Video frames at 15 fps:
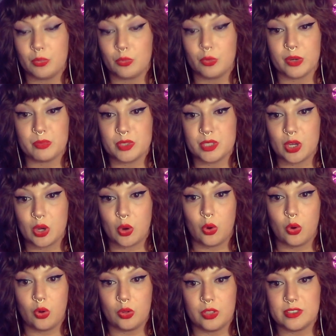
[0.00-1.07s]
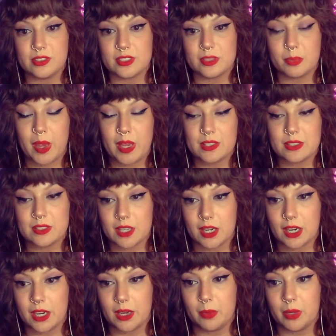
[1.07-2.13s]
ripped a hole in
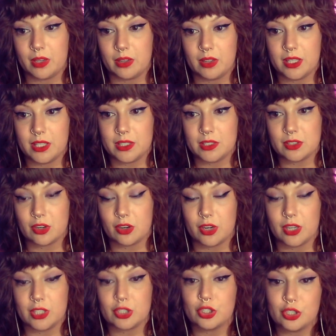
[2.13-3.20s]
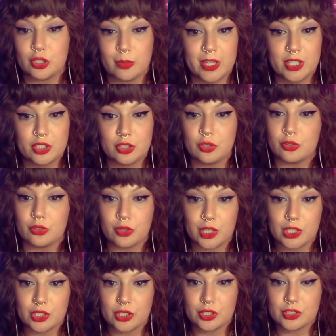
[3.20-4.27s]
space-time and these are interdimensional
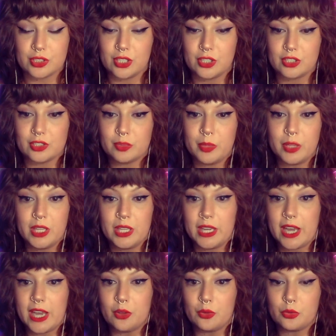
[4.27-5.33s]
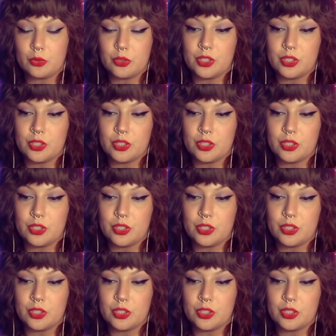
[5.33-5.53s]
creatures that are spilling out through